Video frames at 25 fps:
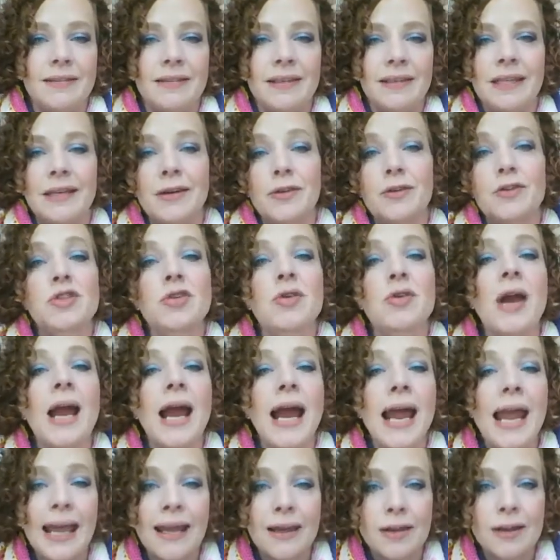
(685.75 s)
you know,
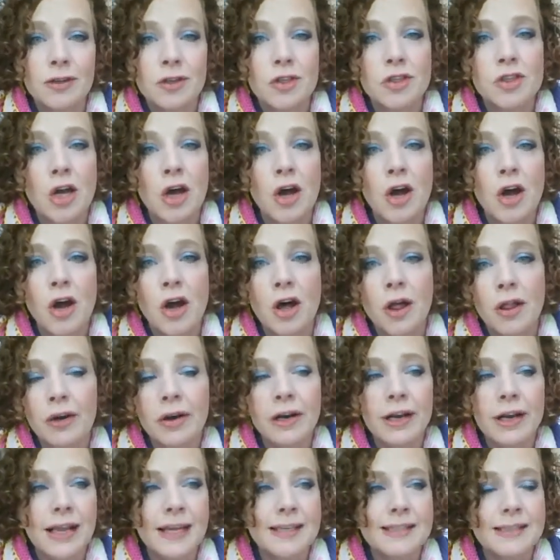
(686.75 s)
triangle shawl or
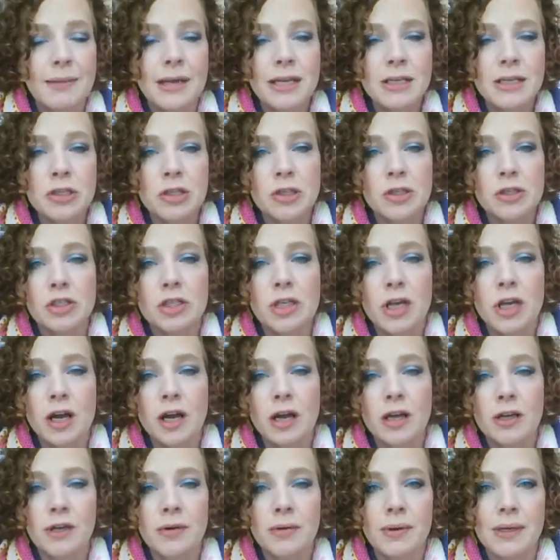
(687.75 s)
an asymmetrical
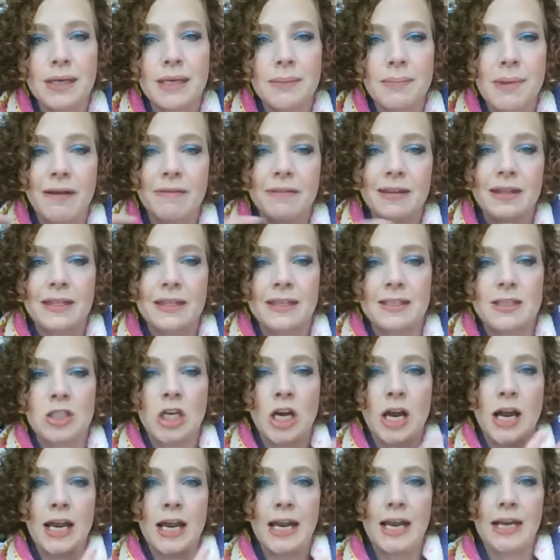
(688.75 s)
shawl, you end up having this
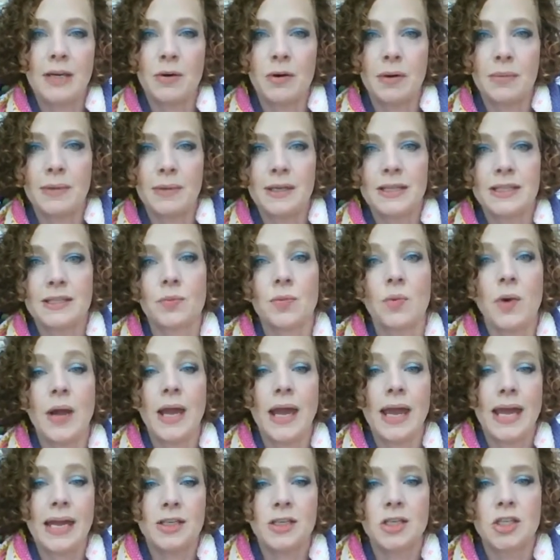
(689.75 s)
ginormous
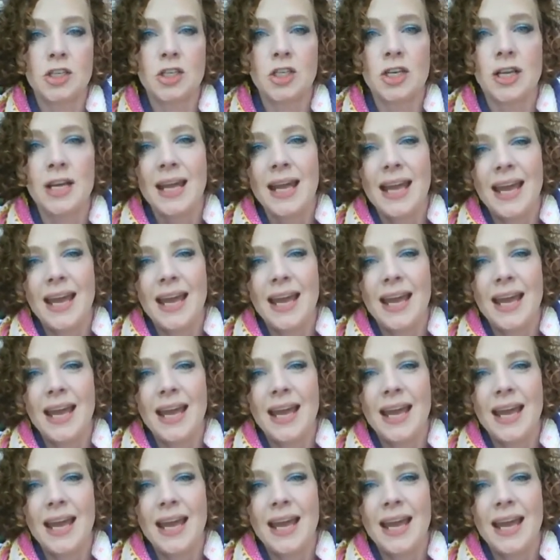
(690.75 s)
wedge.